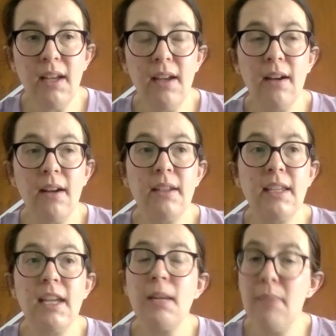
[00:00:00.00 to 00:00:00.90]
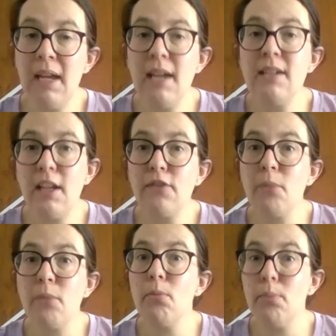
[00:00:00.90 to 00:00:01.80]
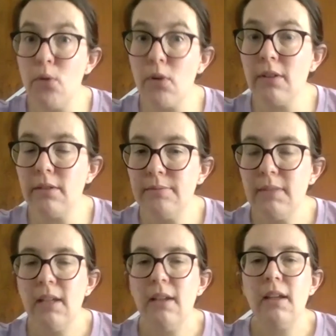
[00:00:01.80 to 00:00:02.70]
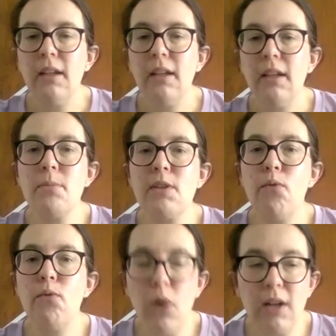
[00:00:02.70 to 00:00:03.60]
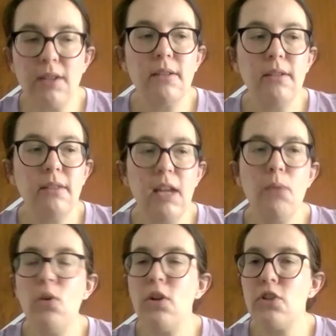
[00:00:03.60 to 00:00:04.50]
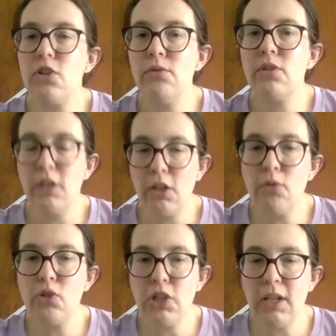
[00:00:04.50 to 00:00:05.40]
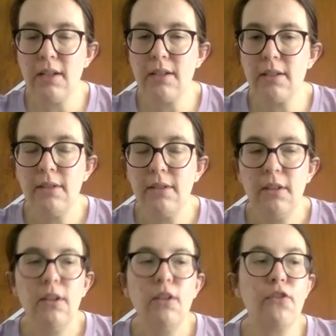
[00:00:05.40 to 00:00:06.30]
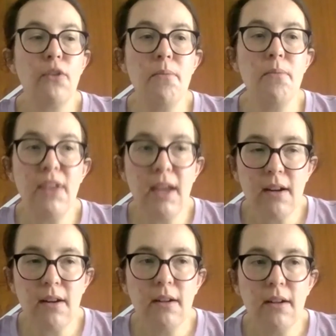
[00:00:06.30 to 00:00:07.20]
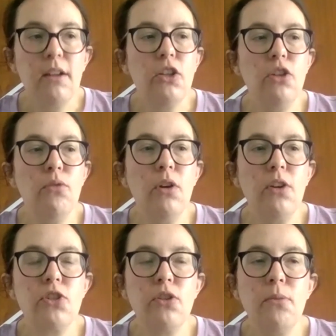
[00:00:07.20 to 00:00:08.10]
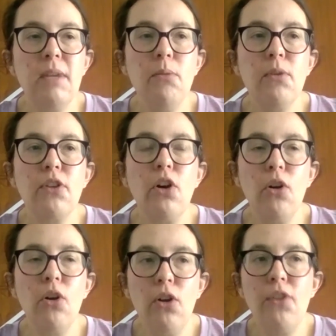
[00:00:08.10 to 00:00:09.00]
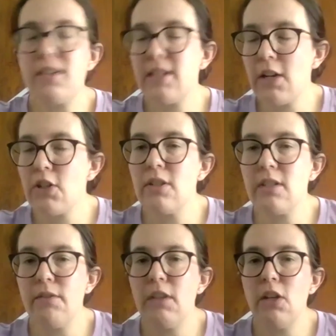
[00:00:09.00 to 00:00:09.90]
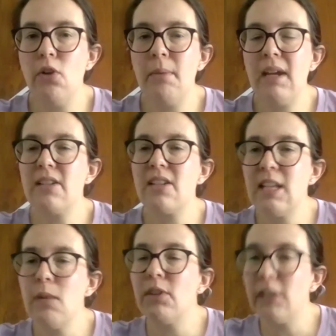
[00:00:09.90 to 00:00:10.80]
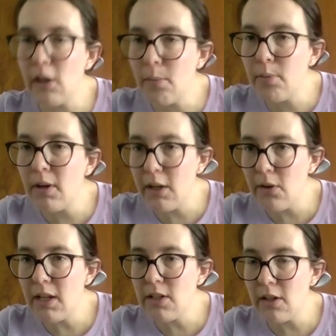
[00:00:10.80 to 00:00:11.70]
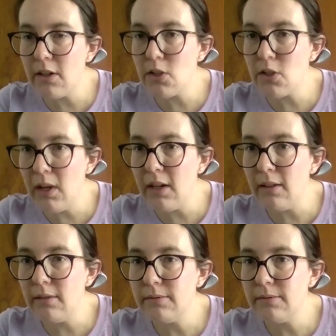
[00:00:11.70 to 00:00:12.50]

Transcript: uh, get a mandate from your board in terms of what they want you to negotiate. From there, you also meet with all the sections of the OMA to see what their priorities are as well.